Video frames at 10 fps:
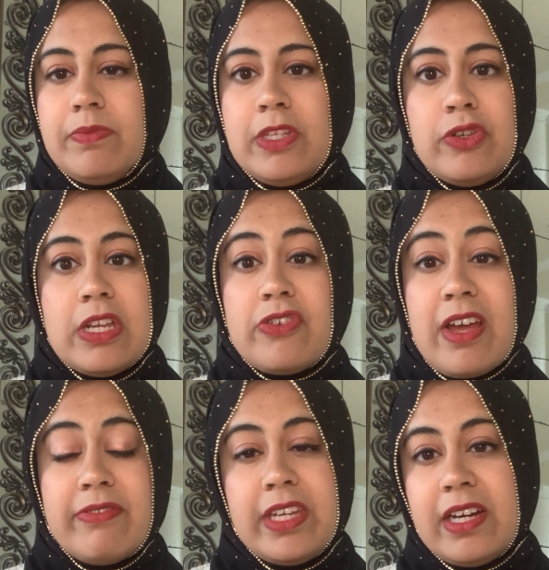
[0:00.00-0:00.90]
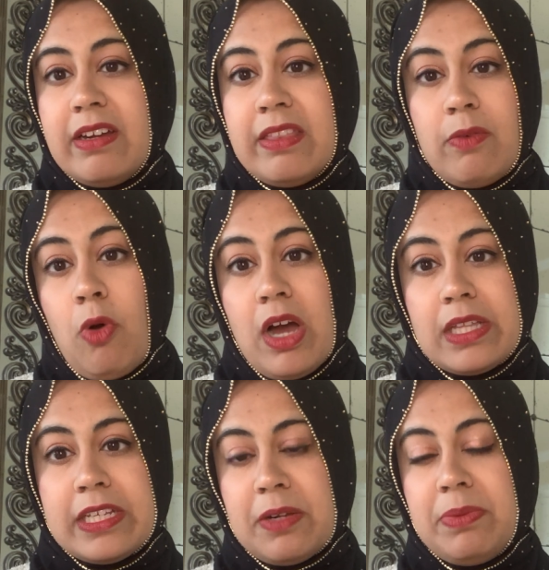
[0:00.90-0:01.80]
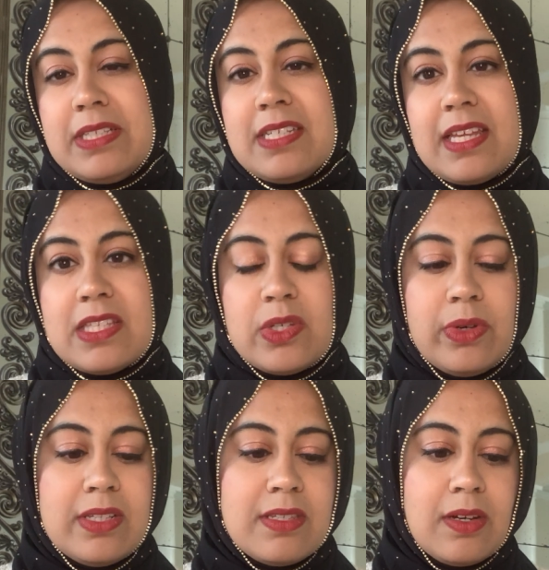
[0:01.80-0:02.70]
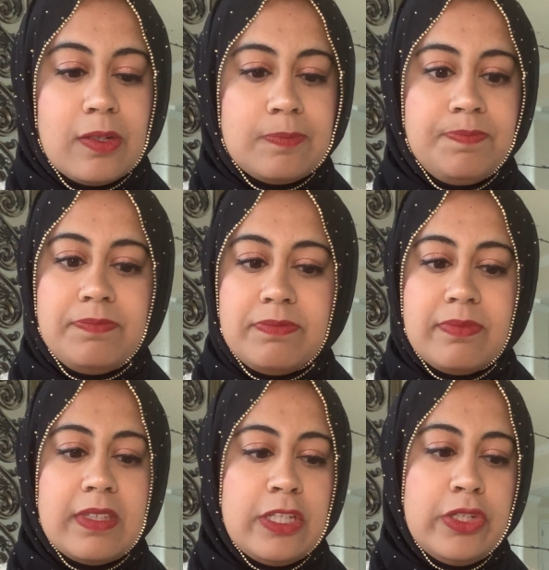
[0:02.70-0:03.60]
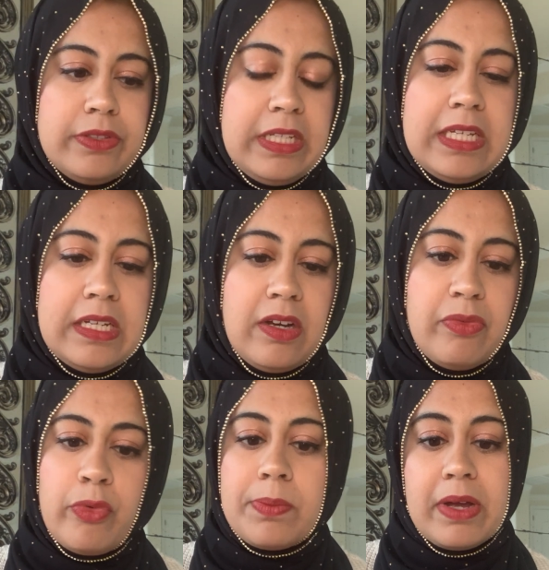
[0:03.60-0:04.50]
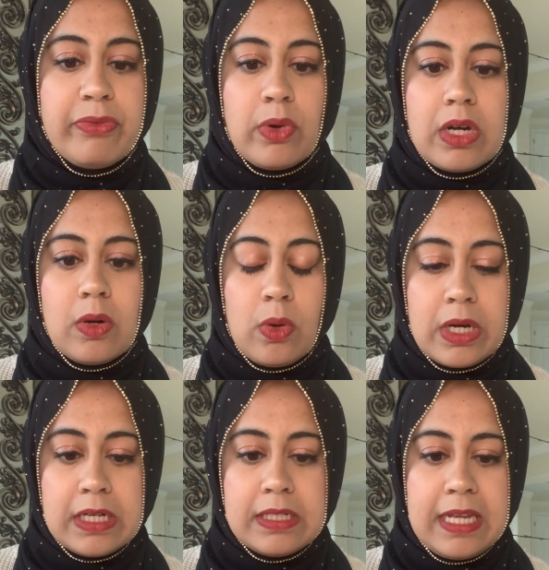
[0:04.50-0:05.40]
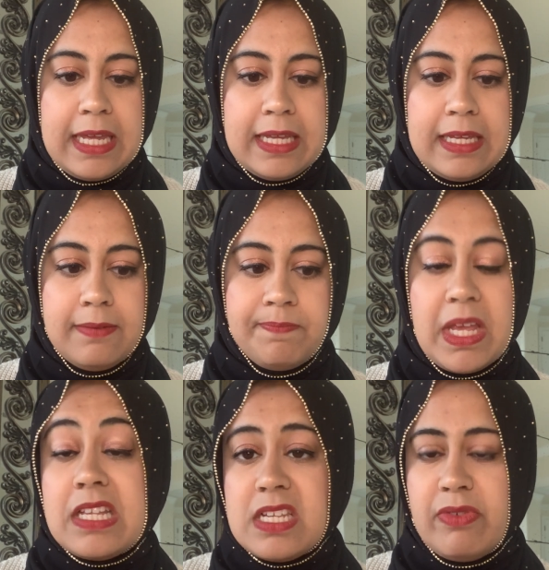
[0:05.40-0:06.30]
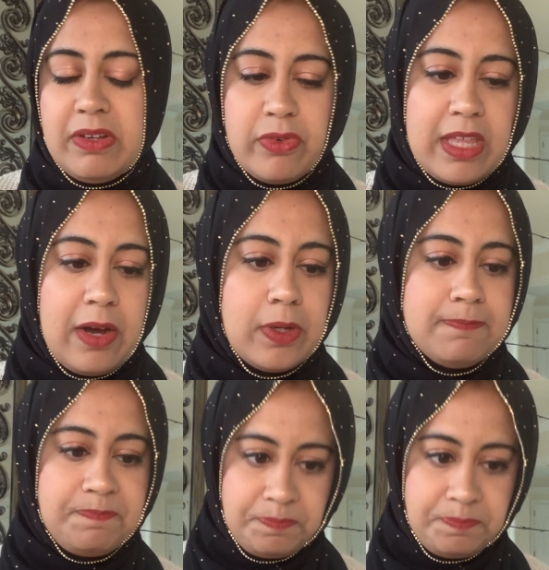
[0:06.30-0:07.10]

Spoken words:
You can drive there and then walk a little bit to get to it, so you don't need a 4x4 or a ATV for that one.